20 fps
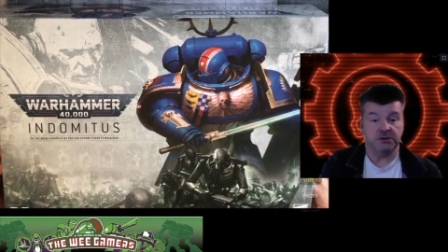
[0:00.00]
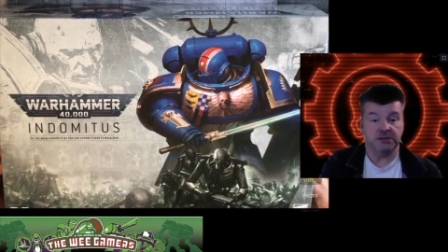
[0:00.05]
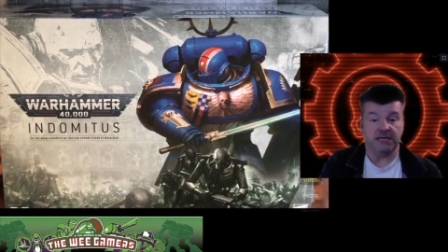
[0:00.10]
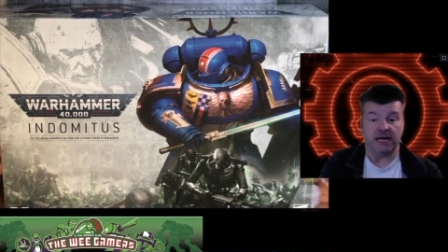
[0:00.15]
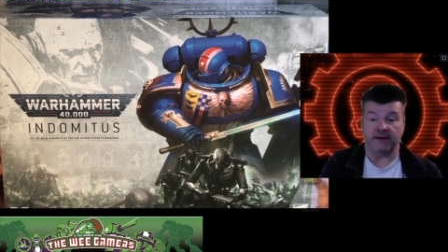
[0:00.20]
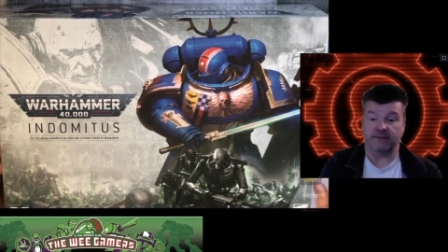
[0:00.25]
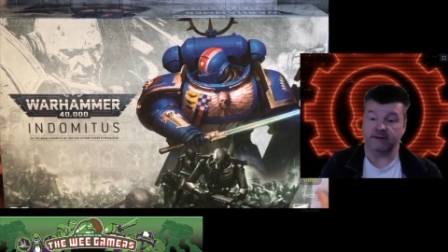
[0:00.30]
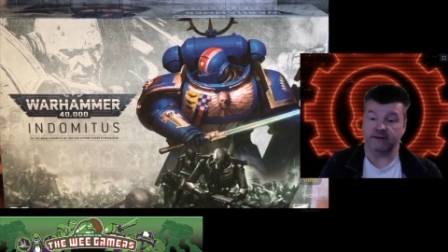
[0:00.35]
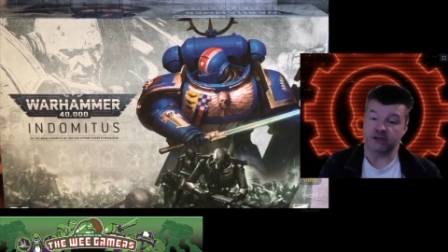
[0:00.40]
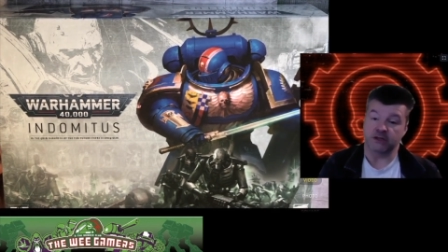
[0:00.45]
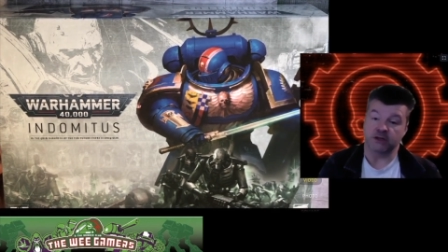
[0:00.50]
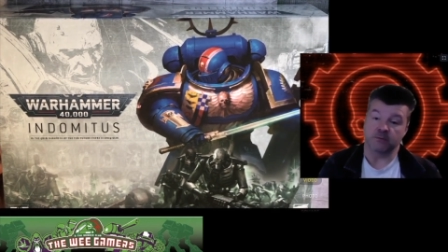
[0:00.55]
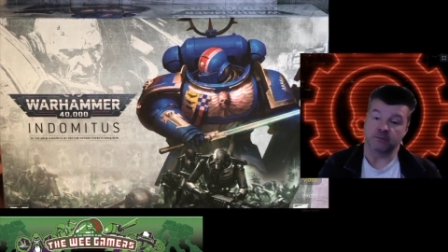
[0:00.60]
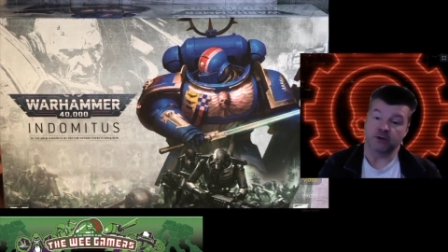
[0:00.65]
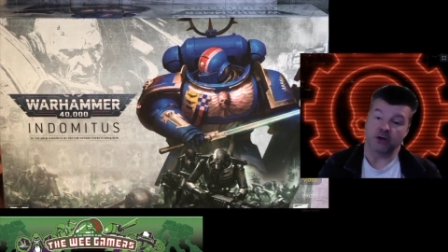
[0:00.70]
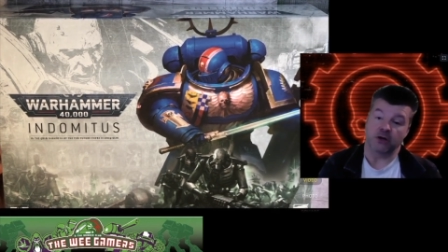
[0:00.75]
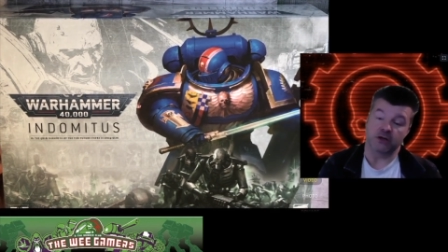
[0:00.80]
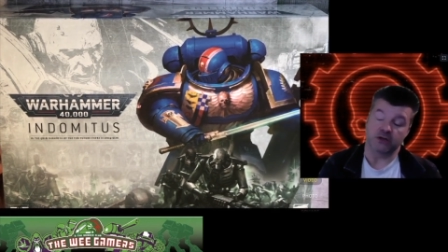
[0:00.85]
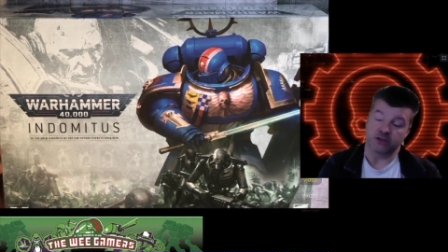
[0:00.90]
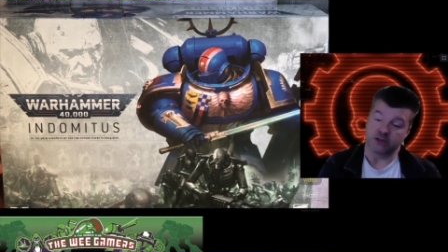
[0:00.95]
definitely jumped
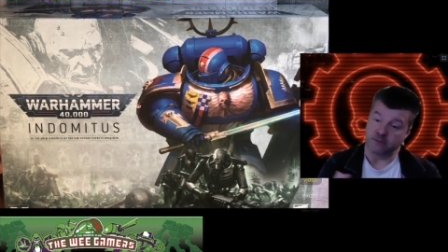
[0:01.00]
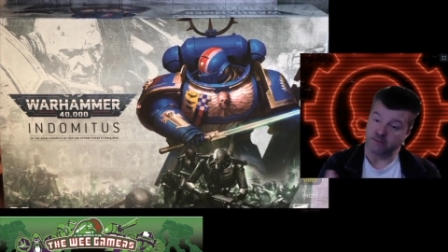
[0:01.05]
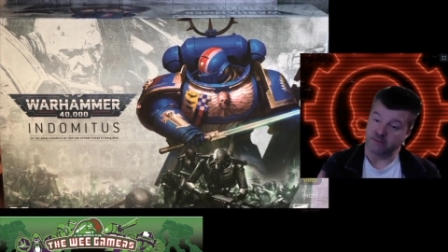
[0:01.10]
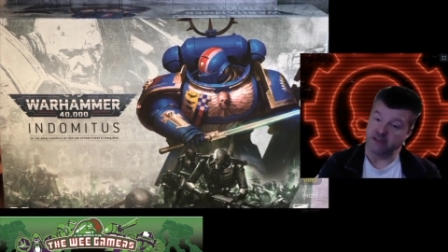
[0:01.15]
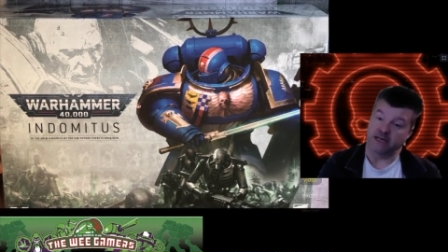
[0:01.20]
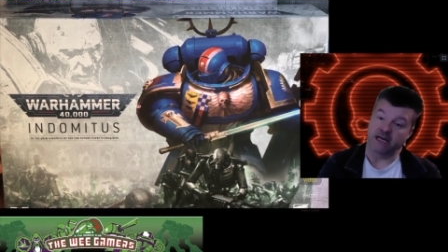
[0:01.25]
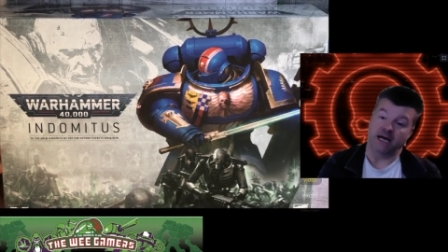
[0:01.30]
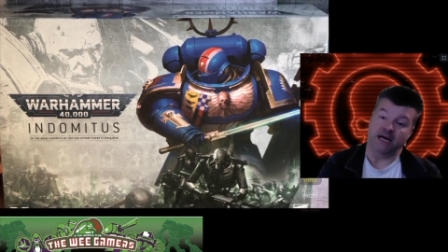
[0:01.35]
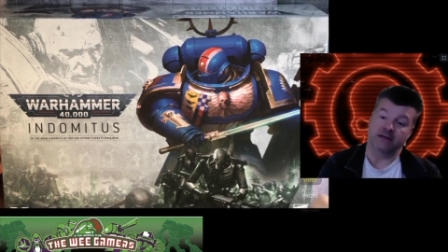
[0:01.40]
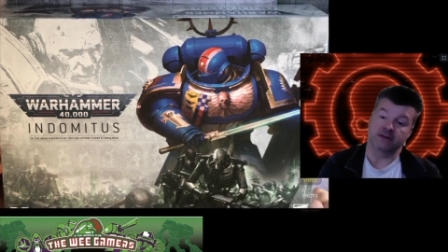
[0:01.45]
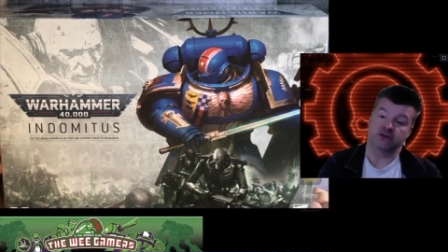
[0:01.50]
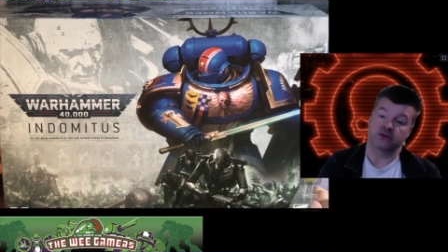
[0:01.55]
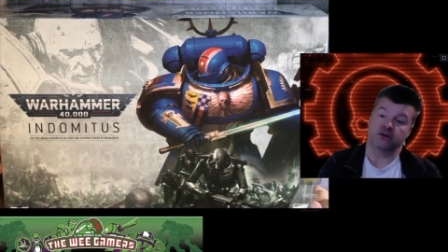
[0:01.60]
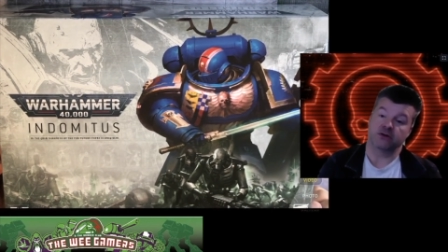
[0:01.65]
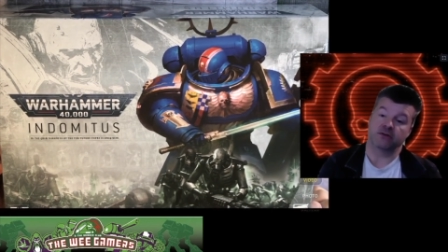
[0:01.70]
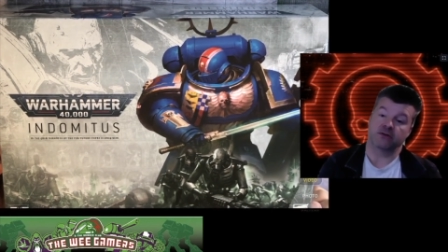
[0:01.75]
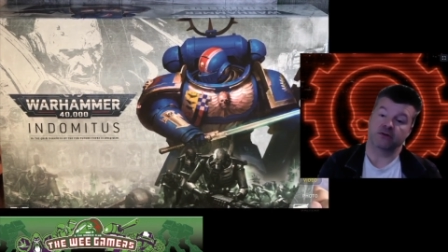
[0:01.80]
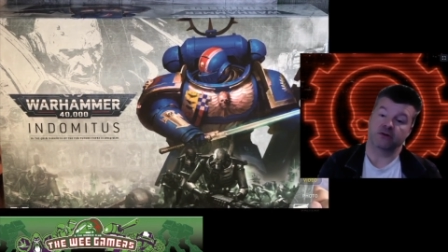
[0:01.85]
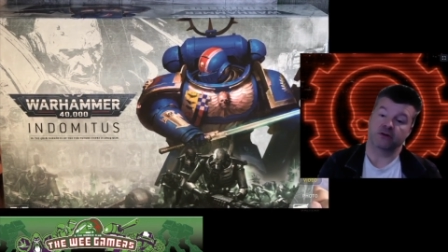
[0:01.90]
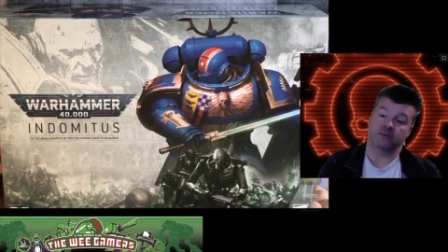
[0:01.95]
out as something I sort of
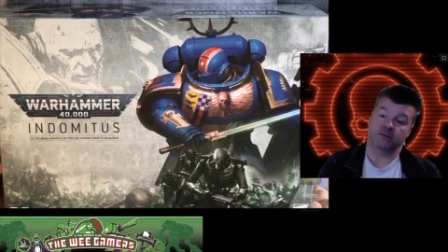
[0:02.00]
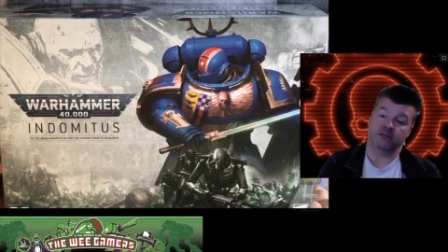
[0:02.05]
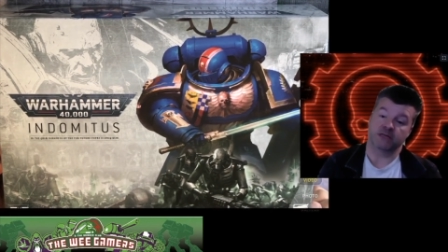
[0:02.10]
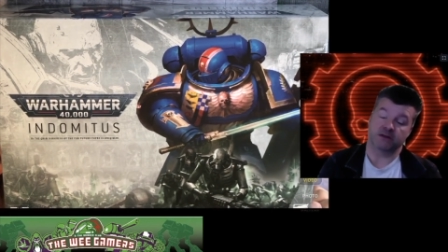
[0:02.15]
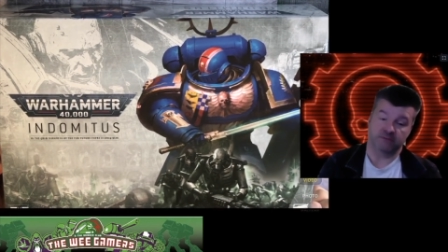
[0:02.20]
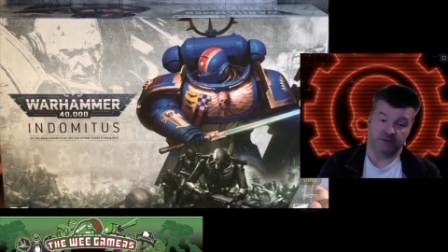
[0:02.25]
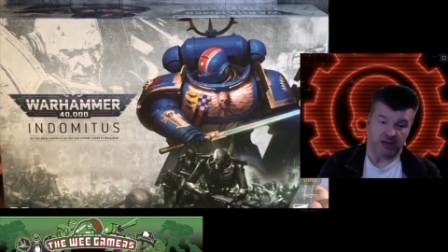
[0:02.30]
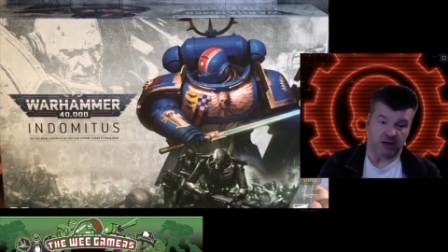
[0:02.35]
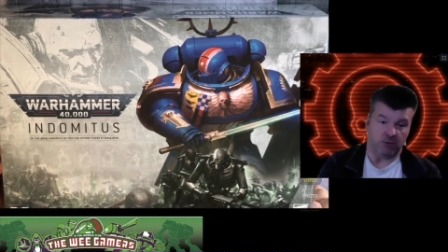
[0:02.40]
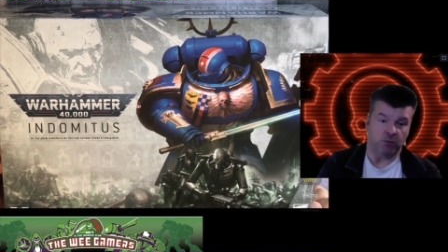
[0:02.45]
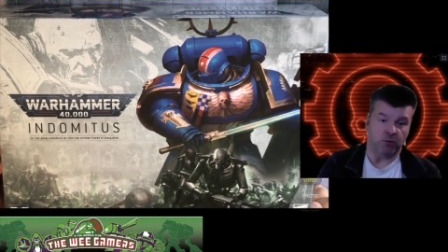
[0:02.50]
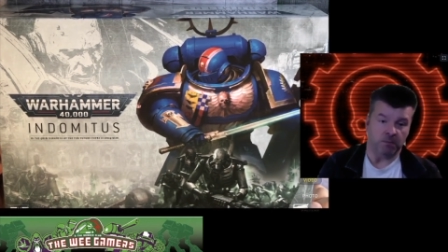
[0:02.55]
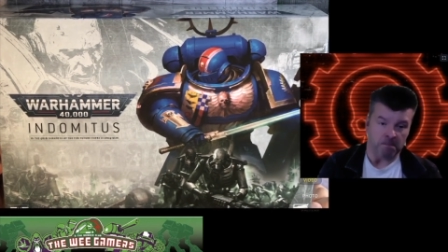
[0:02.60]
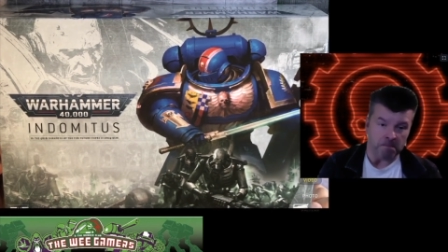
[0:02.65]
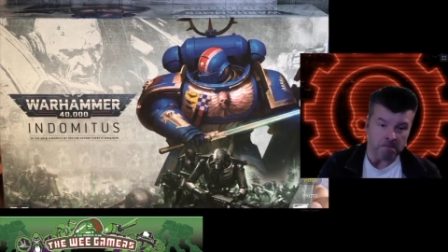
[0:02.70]
thought to myself, yeah, I wouldn't